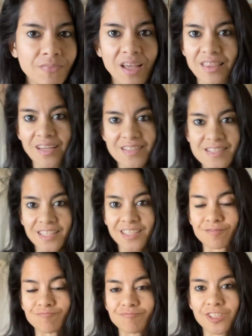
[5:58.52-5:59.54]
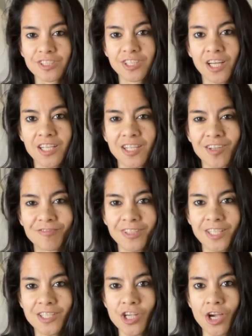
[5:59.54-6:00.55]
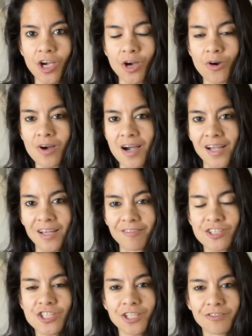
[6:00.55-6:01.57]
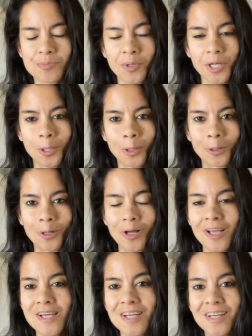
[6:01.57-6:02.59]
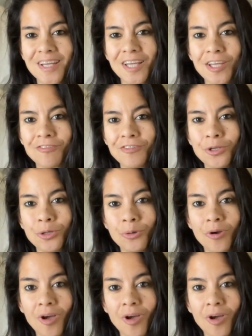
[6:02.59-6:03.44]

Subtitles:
That's it, they're done, finito. I have achieved my goal. If you